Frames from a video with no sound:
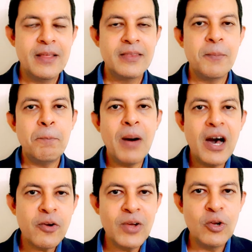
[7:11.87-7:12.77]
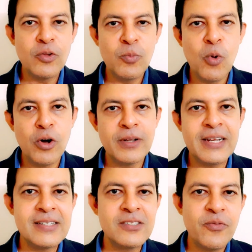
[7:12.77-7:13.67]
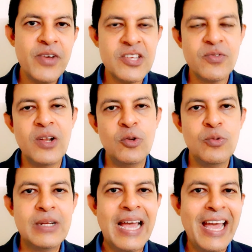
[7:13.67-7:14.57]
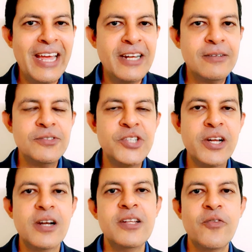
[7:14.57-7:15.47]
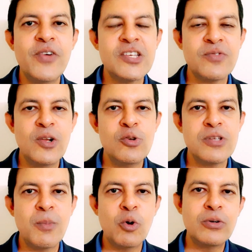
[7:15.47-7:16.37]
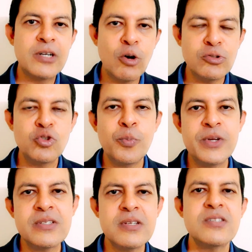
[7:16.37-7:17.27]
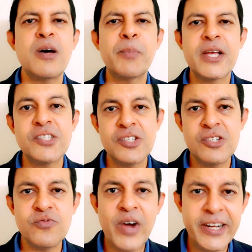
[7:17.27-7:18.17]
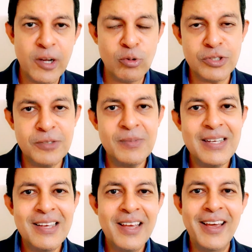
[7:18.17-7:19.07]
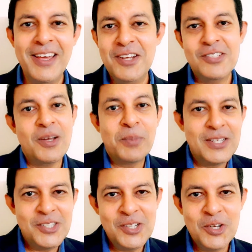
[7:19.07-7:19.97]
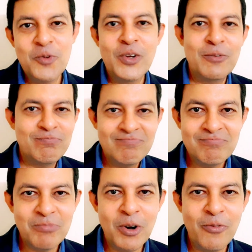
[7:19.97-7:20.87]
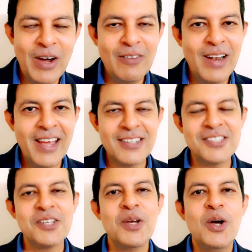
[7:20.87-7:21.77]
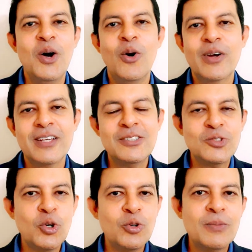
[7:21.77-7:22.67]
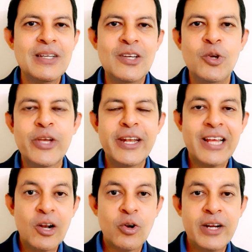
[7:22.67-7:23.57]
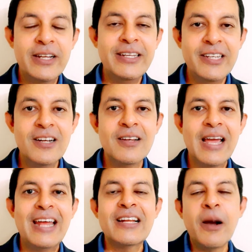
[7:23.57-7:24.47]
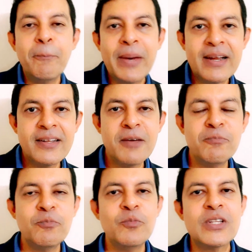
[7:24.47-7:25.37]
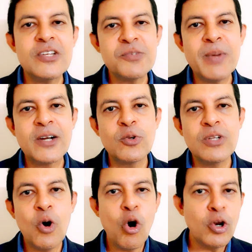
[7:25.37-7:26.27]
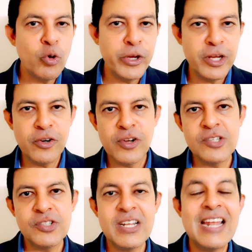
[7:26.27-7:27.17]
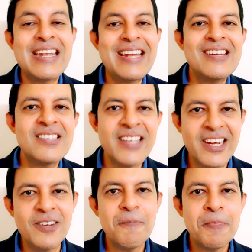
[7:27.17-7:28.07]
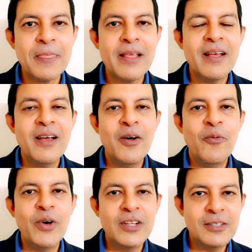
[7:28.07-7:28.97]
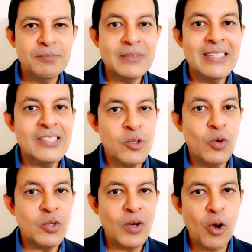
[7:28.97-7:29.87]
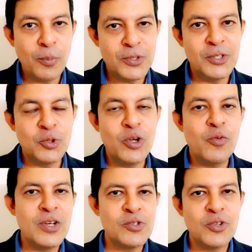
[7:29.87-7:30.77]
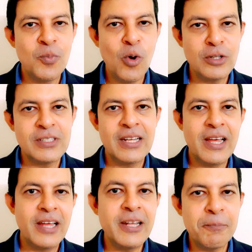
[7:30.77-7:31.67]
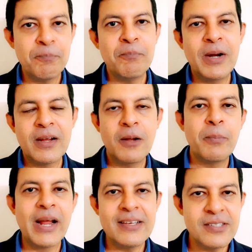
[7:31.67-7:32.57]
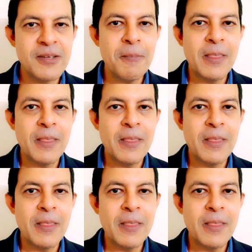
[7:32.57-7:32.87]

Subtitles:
the par value of the bond, that is the face value. And generally the face value is about 1,000 rupees. In some cases it is 5,000, and in some cases even 5 lakhs. Okay, so you can calculate the yield and compare them with respect to the ongoing interest rate, and then decide whether it's a worthwhile option to invest in the bonds at that particular price.